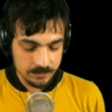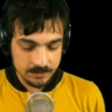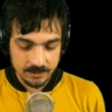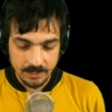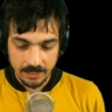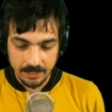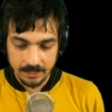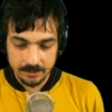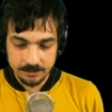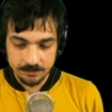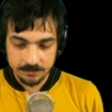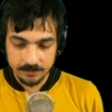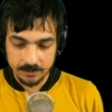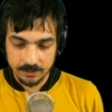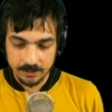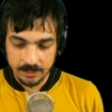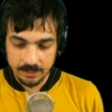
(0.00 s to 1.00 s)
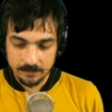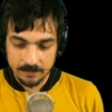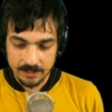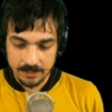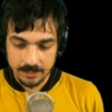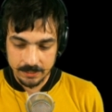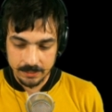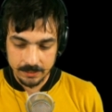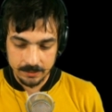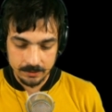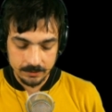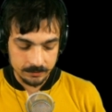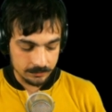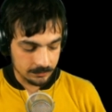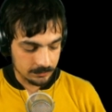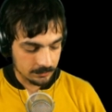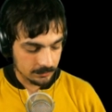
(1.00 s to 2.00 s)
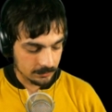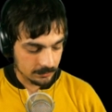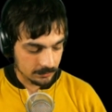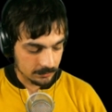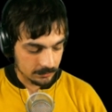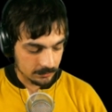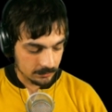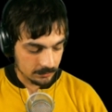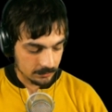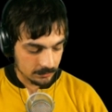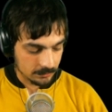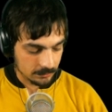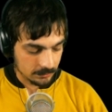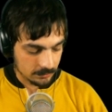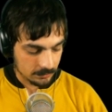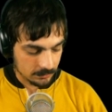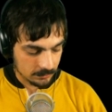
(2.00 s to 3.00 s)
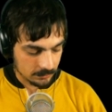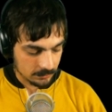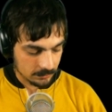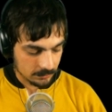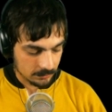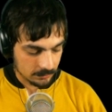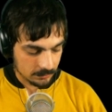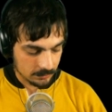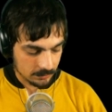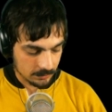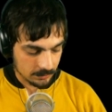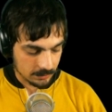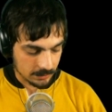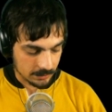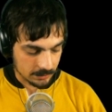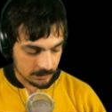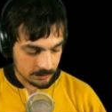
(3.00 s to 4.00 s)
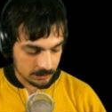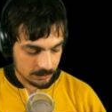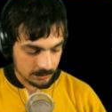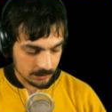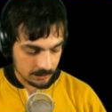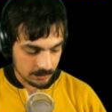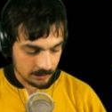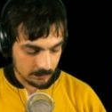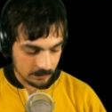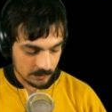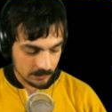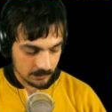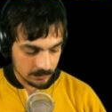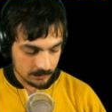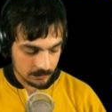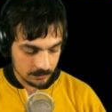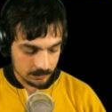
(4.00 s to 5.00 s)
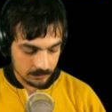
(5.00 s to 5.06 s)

was the actual name of that? What? That ship.